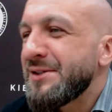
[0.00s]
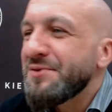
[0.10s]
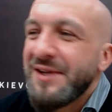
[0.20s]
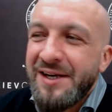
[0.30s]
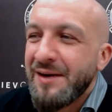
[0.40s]

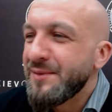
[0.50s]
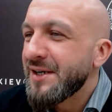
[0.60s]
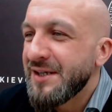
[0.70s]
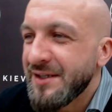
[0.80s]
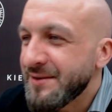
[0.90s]
Today, I'm
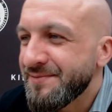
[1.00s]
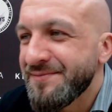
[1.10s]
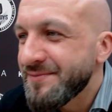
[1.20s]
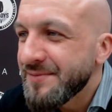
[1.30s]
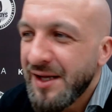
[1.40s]
not gonna.
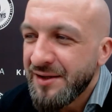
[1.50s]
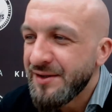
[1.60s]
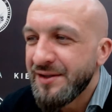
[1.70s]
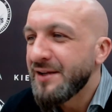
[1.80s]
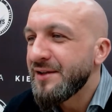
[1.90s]

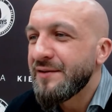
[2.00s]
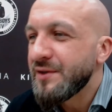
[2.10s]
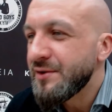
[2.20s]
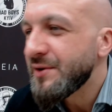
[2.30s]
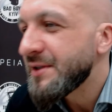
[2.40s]
I'll
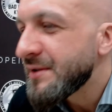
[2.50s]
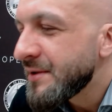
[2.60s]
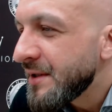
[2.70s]
never do it.